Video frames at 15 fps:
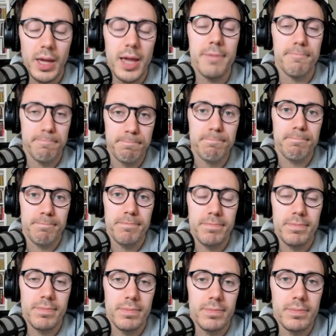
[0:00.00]

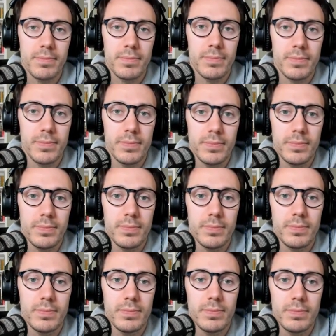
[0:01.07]

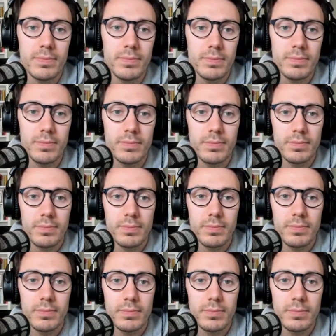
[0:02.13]

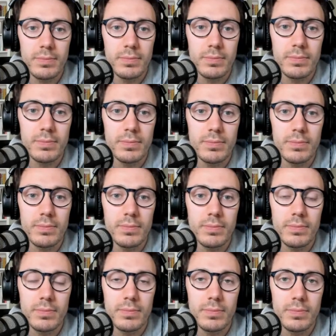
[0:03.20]

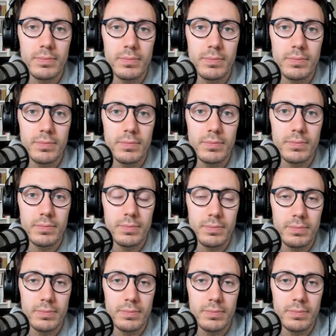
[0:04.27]
The person shown says nothing.